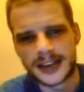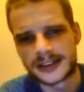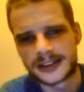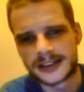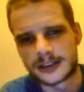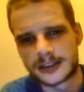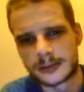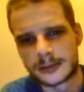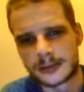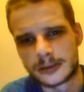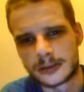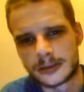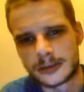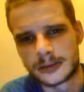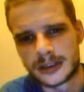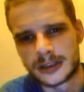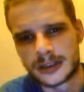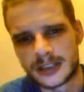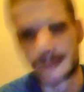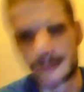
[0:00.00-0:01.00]
head sculpt would have
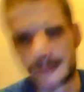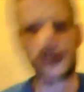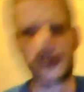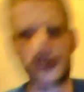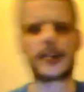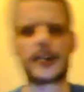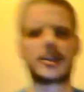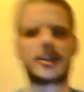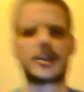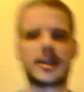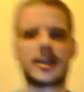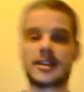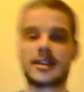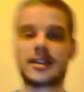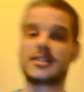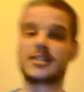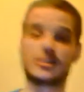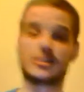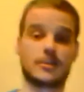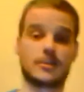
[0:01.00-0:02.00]
been nice. But then again, it
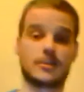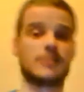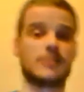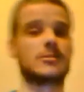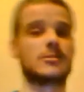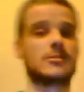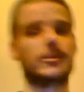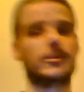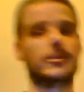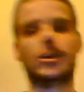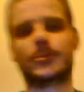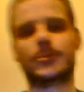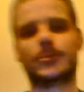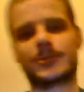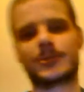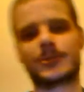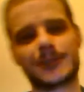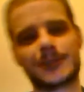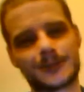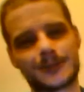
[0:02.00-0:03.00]
is supposed to be
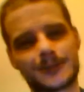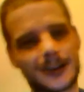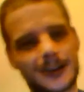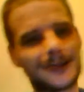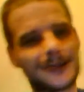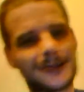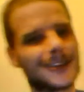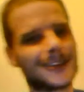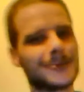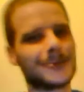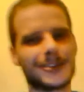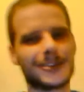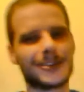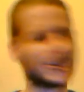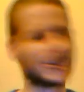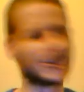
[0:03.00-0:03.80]
Optimus Prime, so I'm not